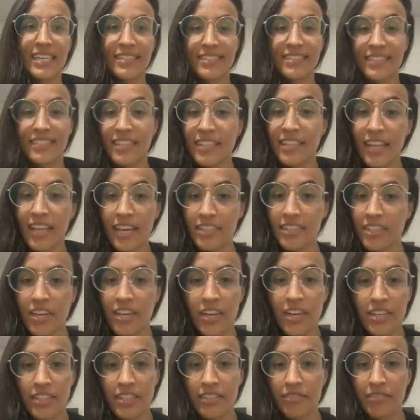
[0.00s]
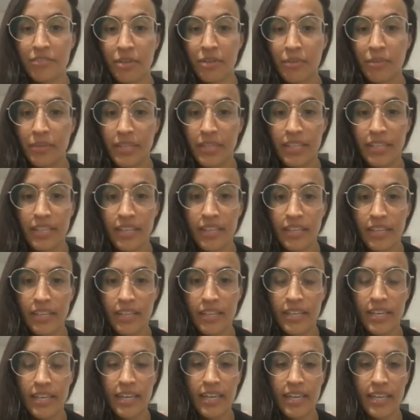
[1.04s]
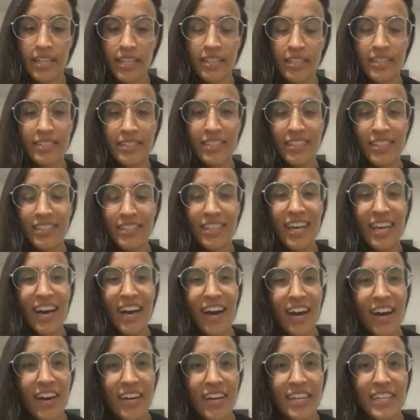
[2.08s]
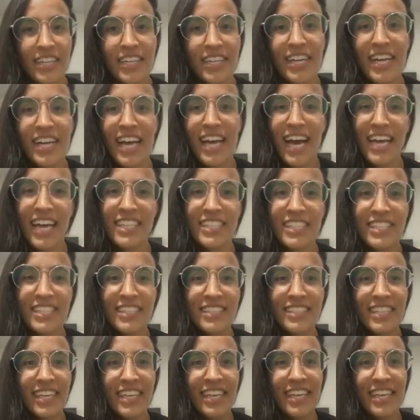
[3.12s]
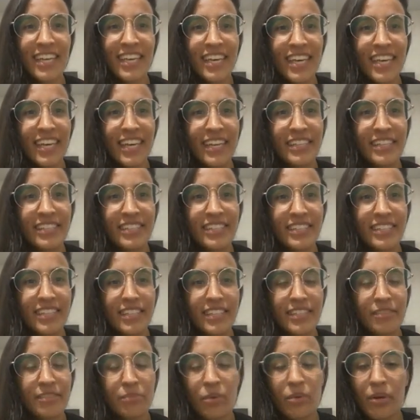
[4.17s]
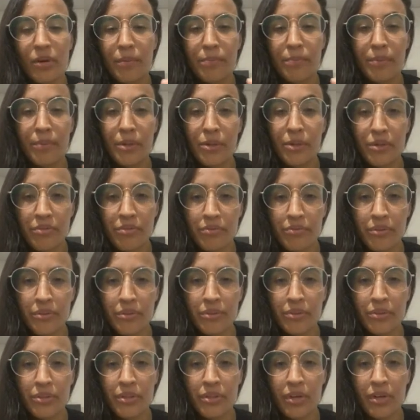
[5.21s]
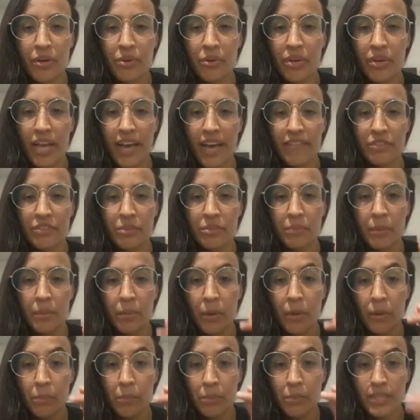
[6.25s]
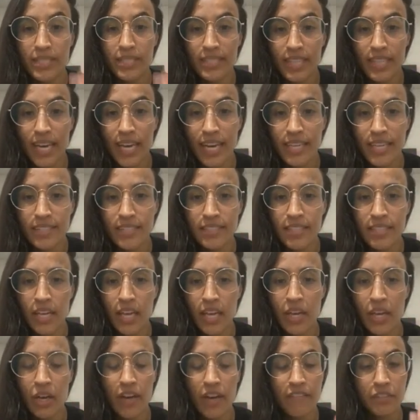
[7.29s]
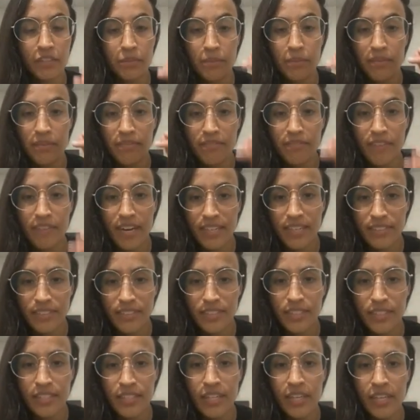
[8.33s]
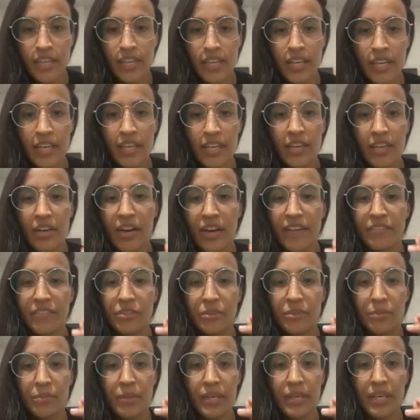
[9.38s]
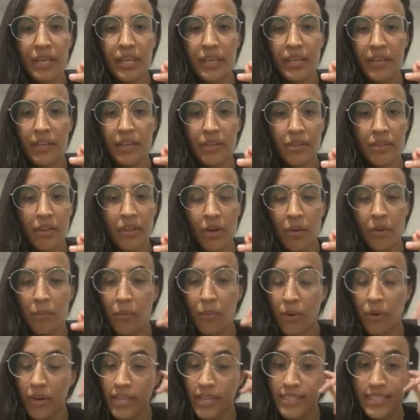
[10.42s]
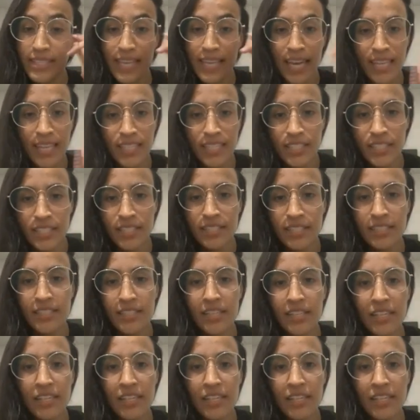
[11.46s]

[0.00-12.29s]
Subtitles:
Sanda is harder for me. Not harder. I just think it's more beautiful. You have to be more precise. You have to be faster. You have to be more intelligent.